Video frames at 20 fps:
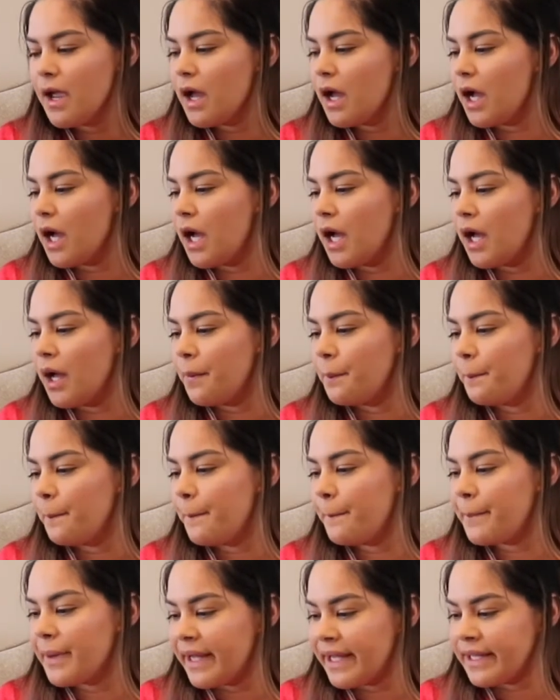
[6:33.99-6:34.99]

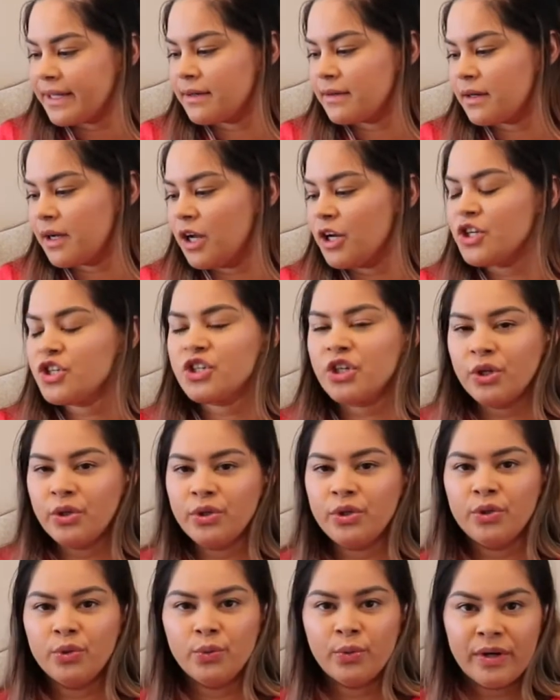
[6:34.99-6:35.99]
But I'll show
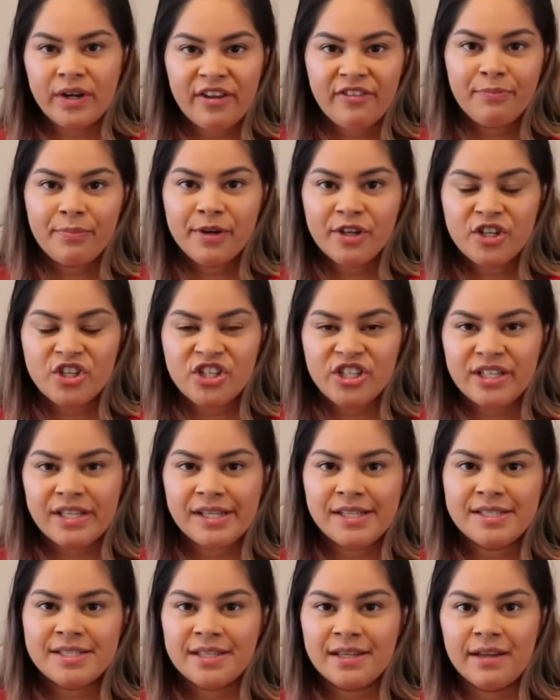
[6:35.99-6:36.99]
you what I've
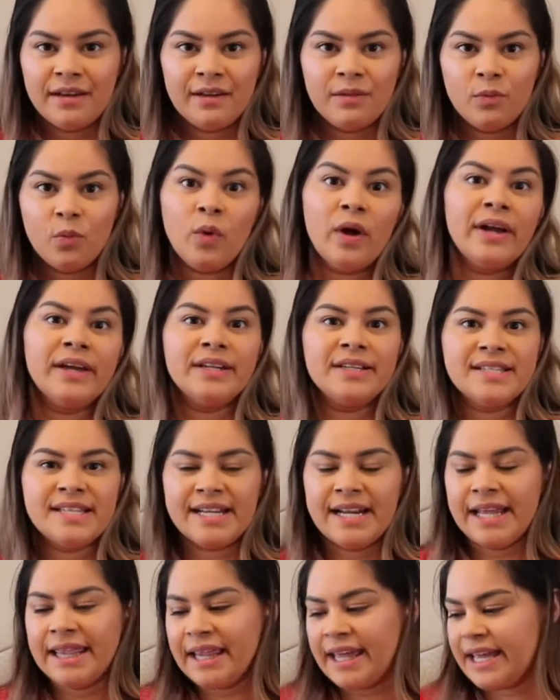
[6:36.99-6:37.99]
purchased and why it is that
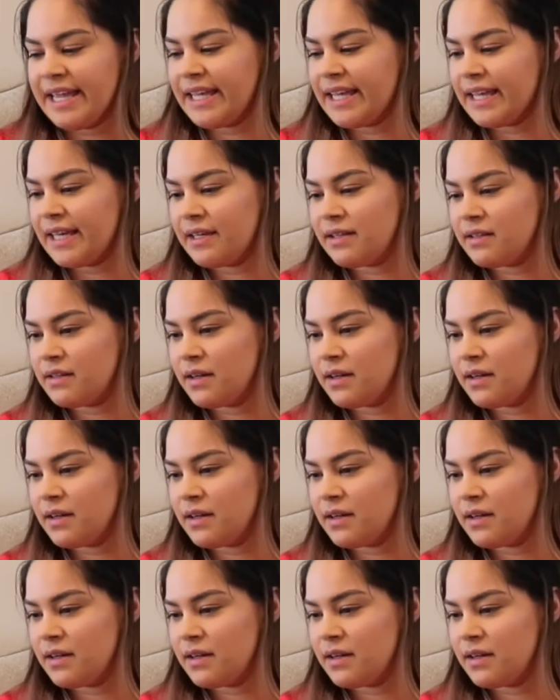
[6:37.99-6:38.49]
I like it.